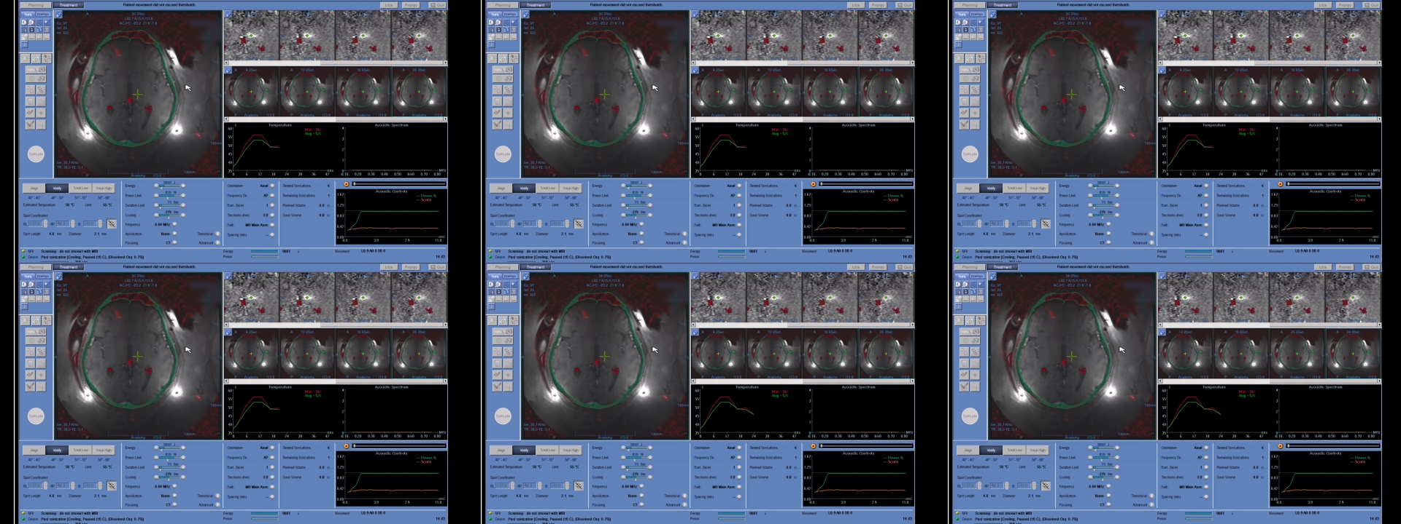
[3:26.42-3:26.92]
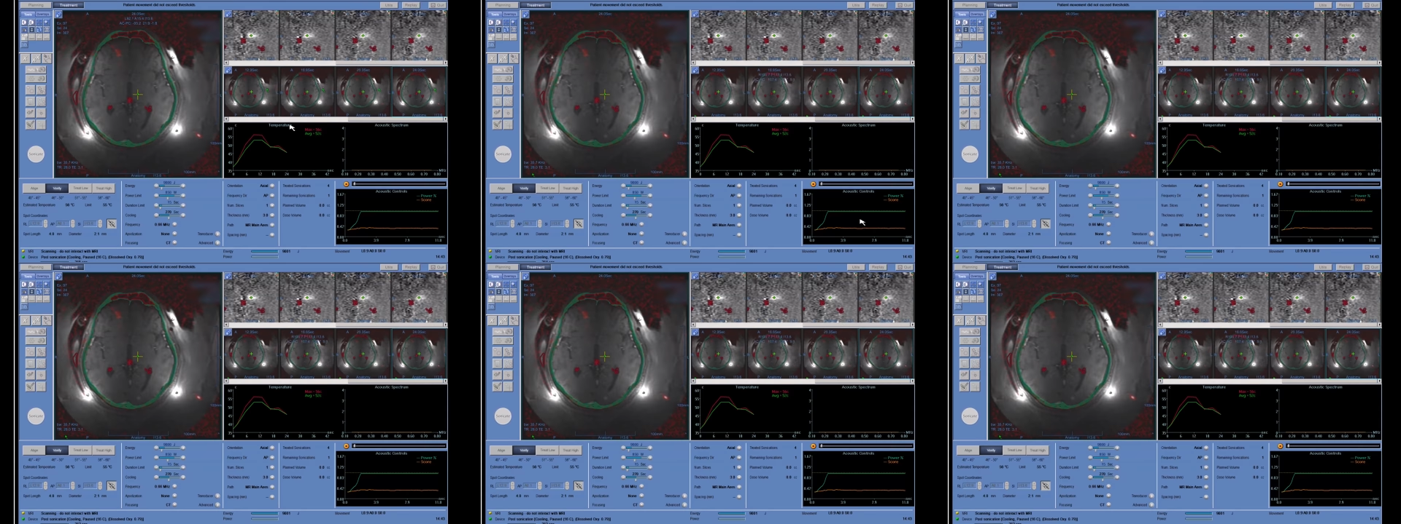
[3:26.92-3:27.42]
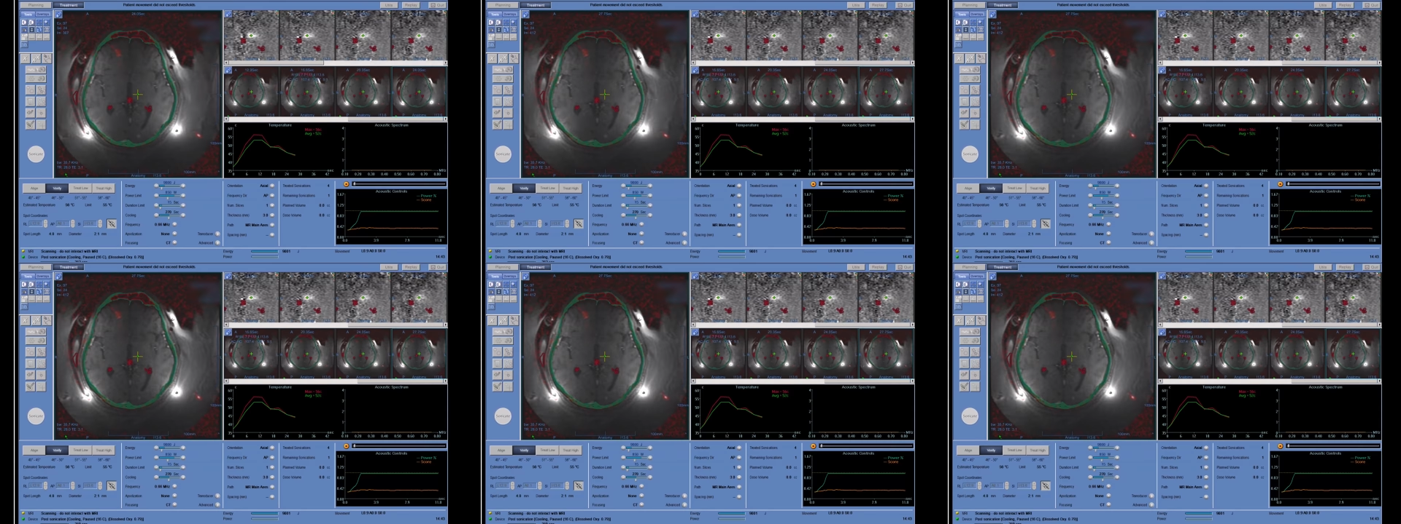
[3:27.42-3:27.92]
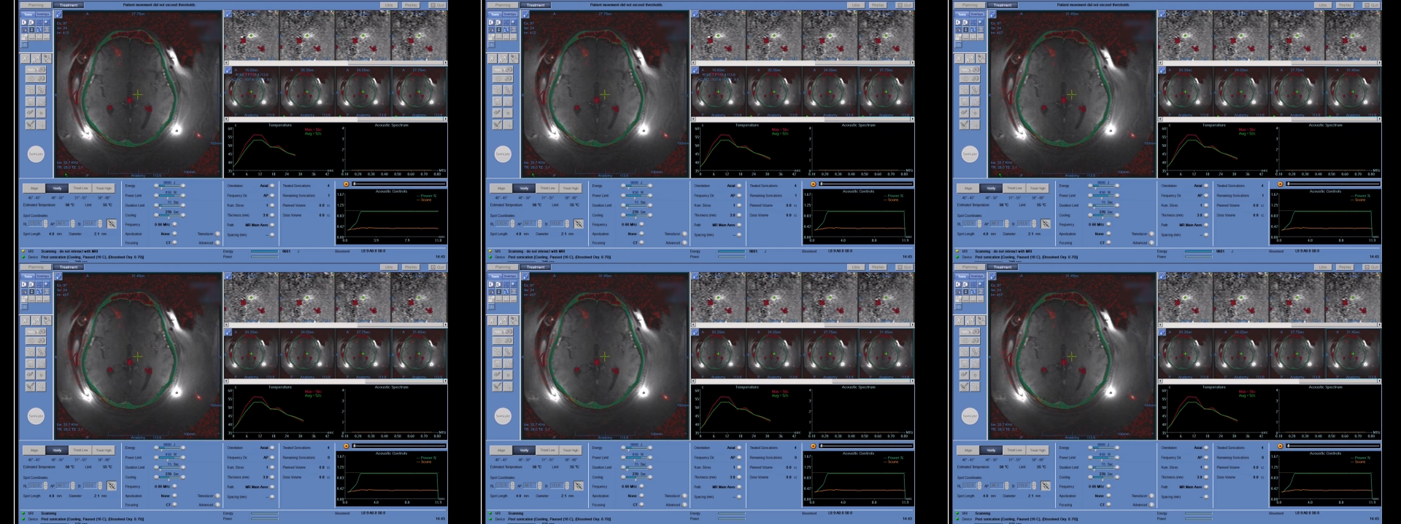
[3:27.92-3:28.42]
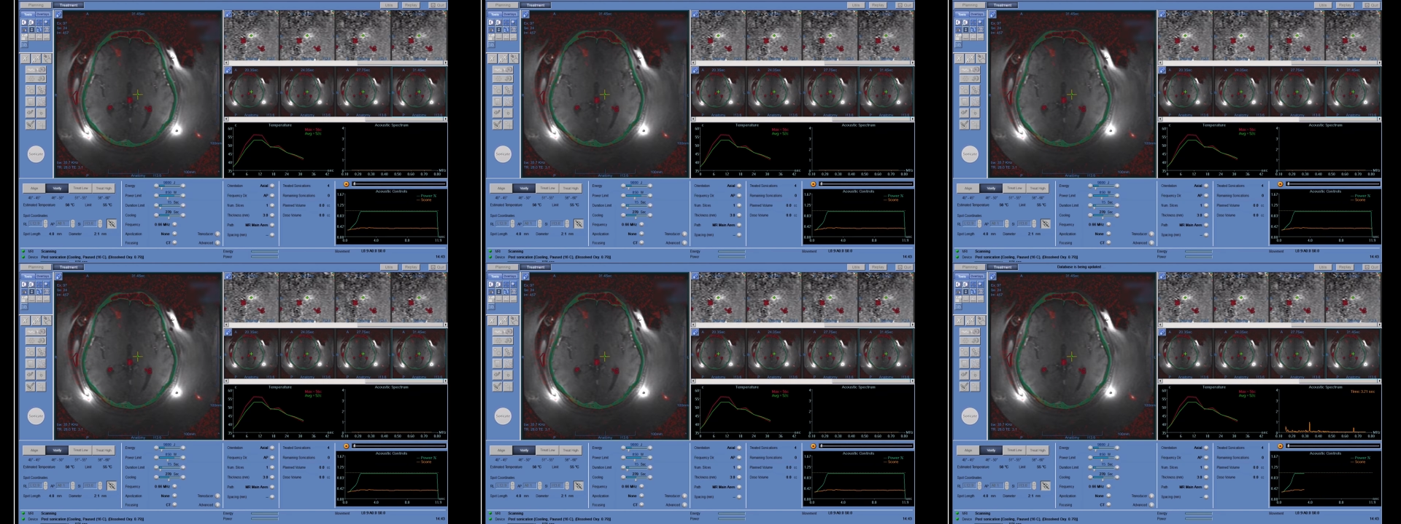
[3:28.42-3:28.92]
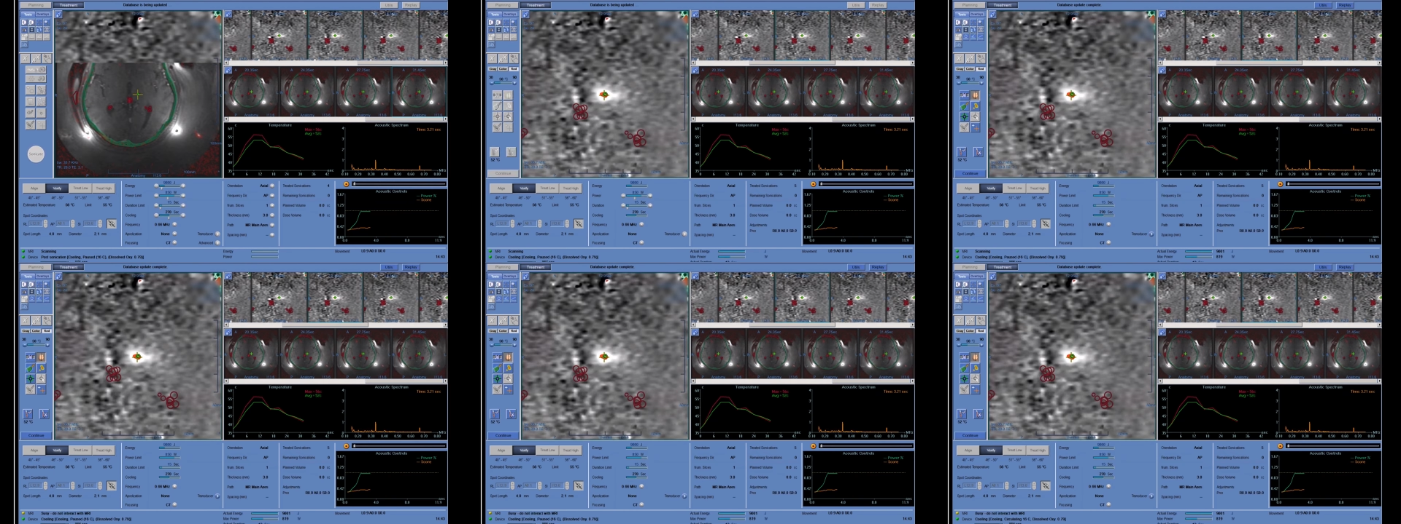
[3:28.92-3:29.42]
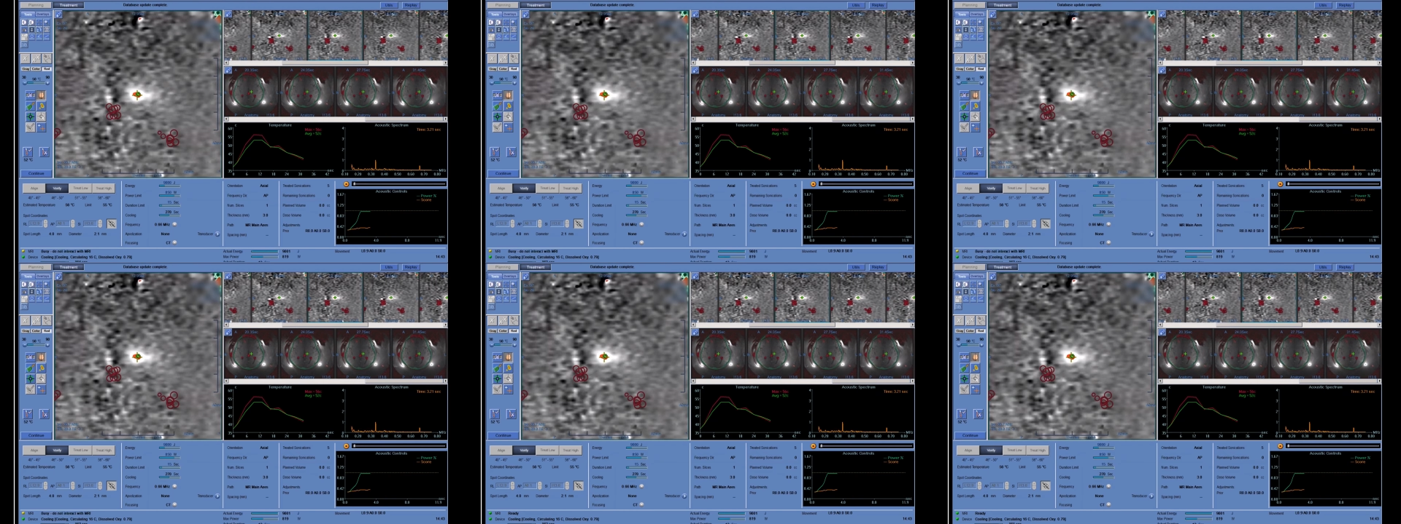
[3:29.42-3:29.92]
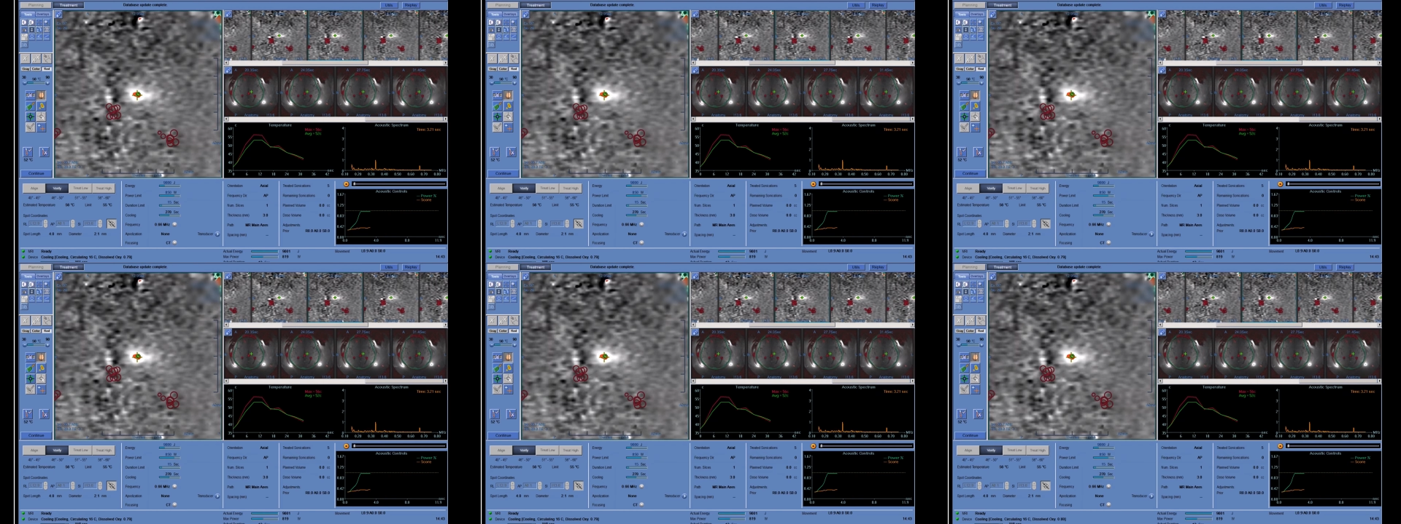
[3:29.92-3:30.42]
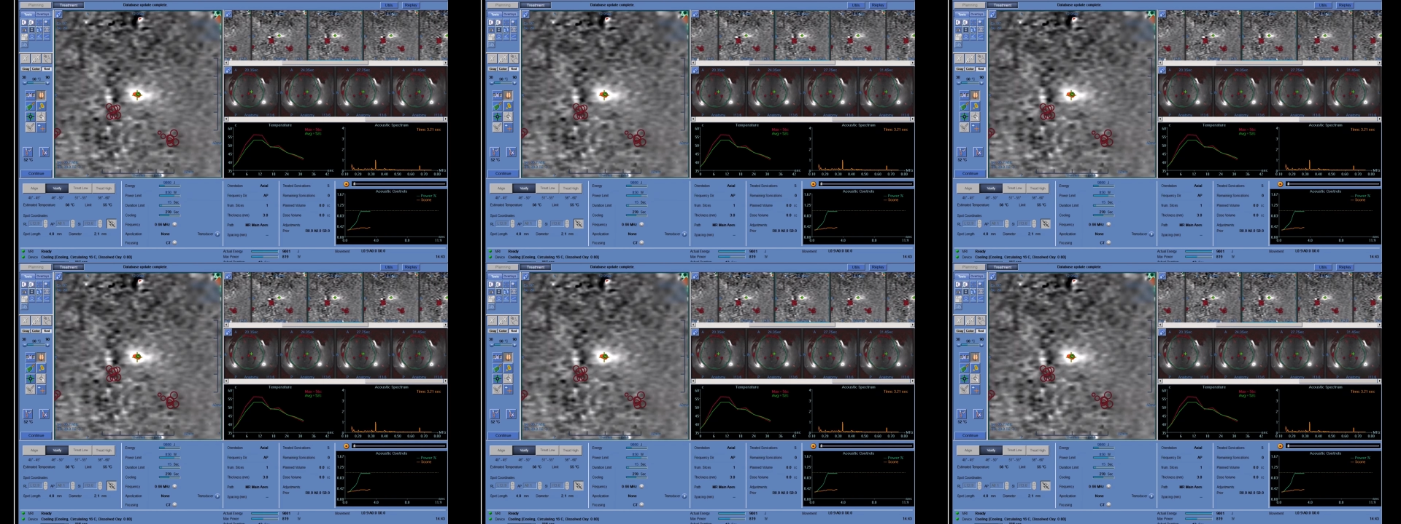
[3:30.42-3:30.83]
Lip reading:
[unreadable: no face in view]